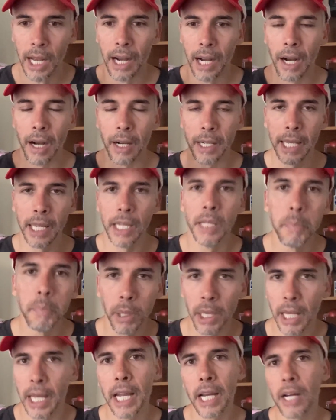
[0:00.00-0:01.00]
a key
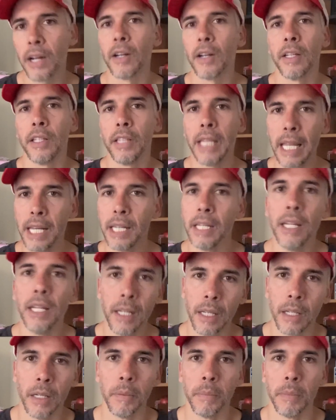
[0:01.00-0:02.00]
player. They need
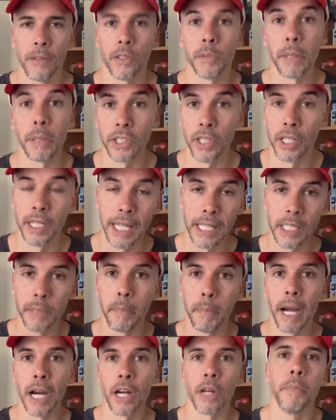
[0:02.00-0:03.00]
him, especially against
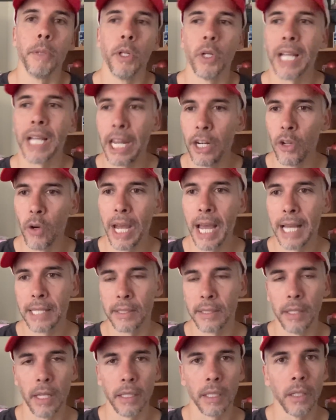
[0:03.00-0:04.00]
Bayern Munich. I know it has
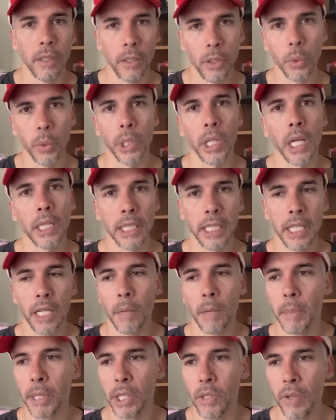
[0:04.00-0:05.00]
nothing to do with La Liga,
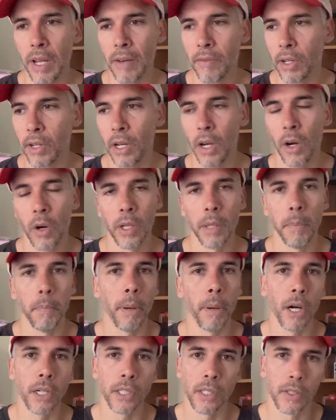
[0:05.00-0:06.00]
but you never know. He
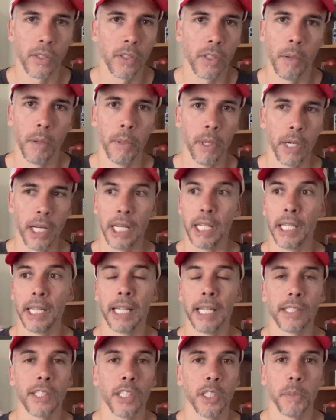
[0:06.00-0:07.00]
punches someone and he
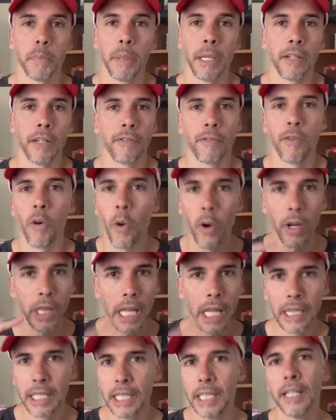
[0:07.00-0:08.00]
gets suspended for
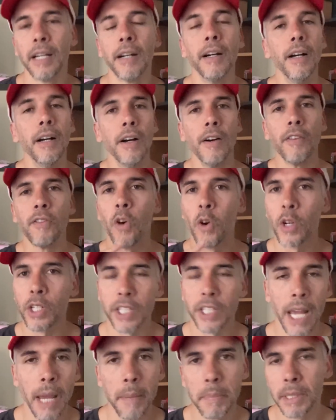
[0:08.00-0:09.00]
La Liga, for
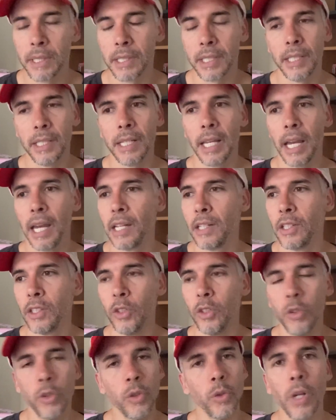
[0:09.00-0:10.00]
Champions League, and
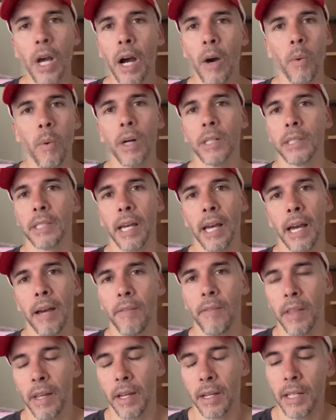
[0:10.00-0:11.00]
you do not want to
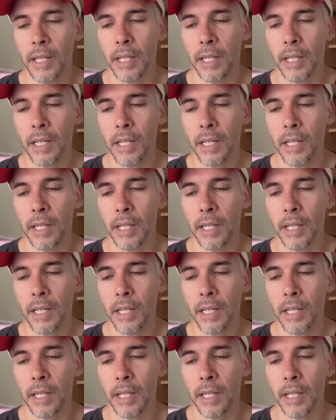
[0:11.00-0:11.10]
have that.